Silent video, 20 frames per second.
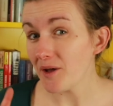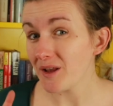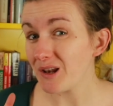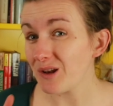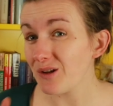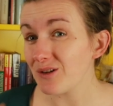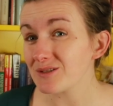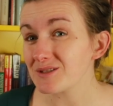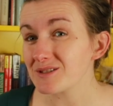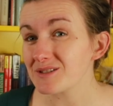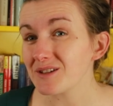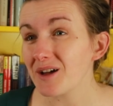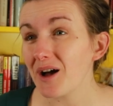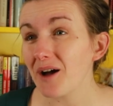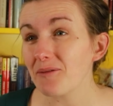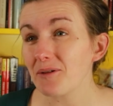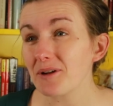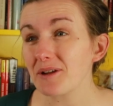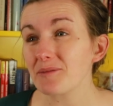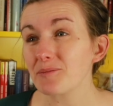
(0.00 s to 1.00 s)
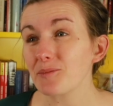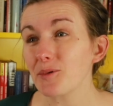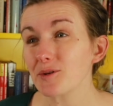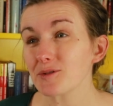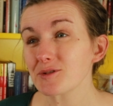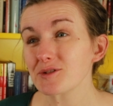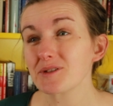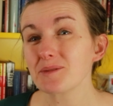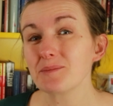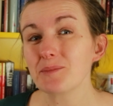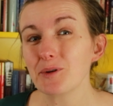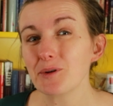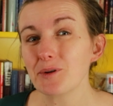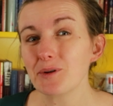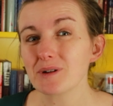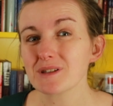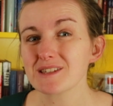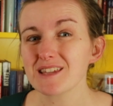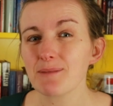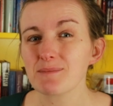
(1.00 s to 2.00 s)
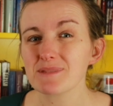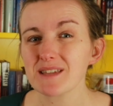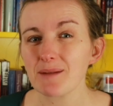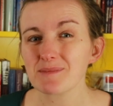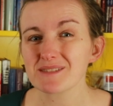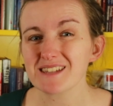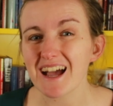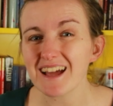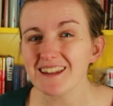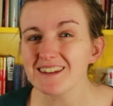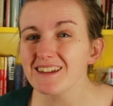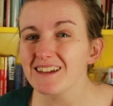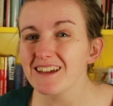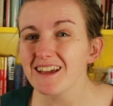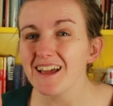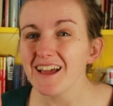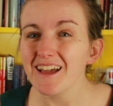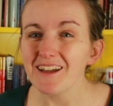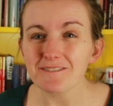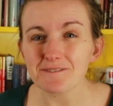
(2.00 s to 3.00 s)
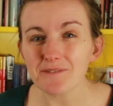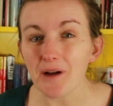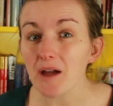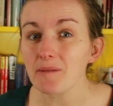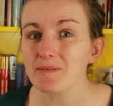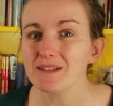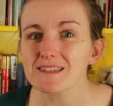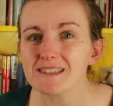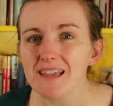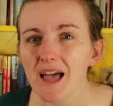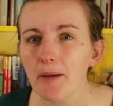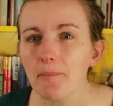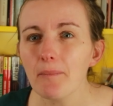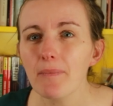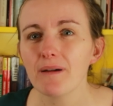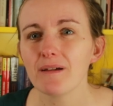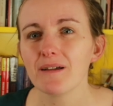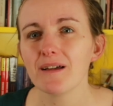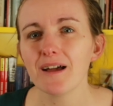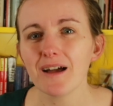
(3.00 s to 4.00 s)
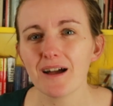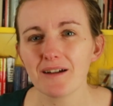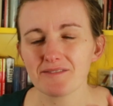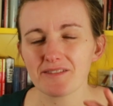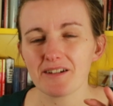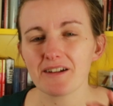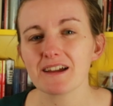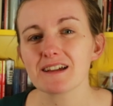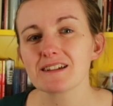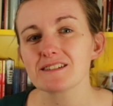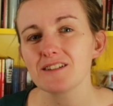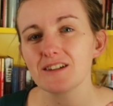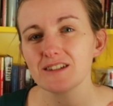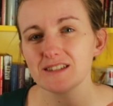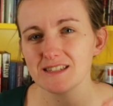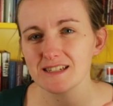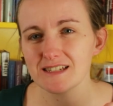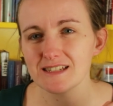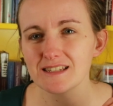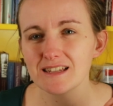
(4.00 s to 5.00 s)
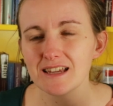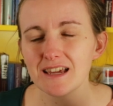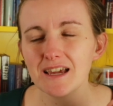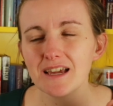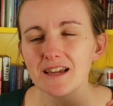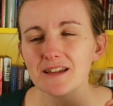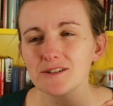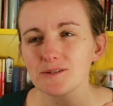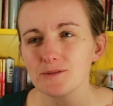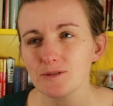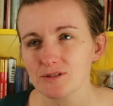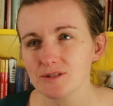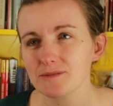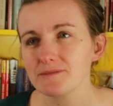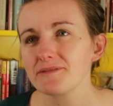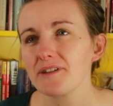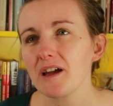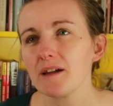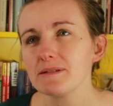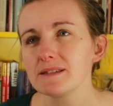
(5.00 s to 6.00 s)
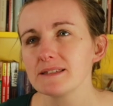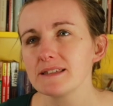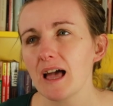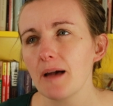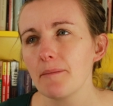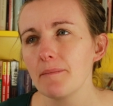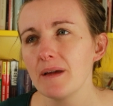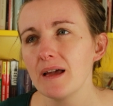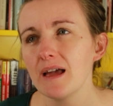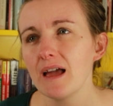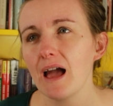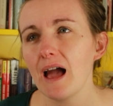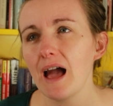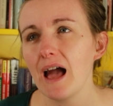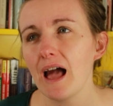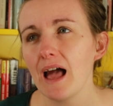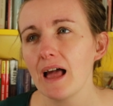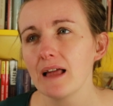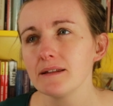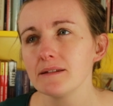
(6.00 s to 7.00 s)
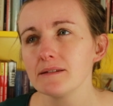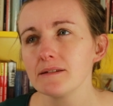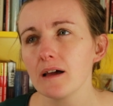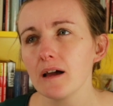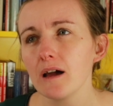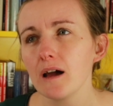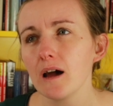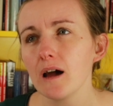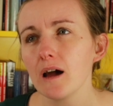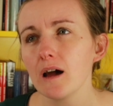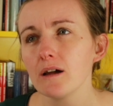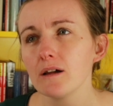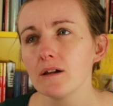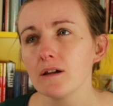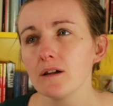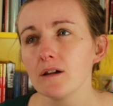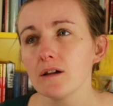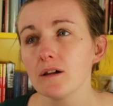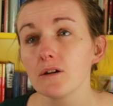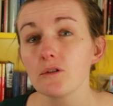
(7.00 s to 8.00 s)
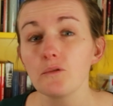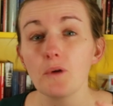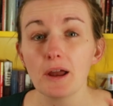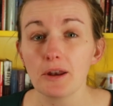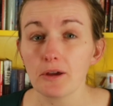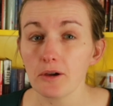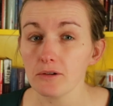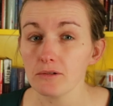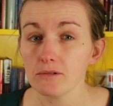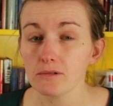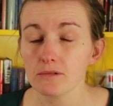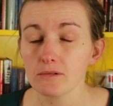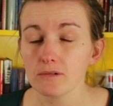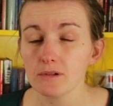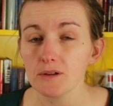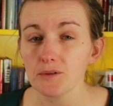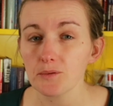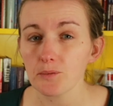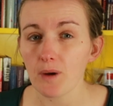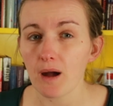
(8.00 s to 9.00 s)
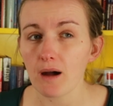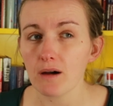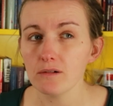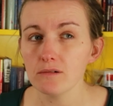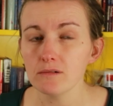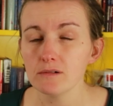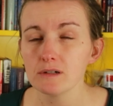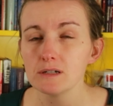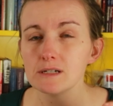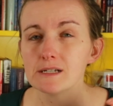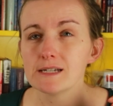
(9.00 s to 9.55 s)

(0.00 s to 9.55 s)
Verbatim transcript: Lots. I want to watch some more Sam Sam Tan, Fireman Sam. I'm very excited to watch some Fireman Sam and uh, Gwenno as well.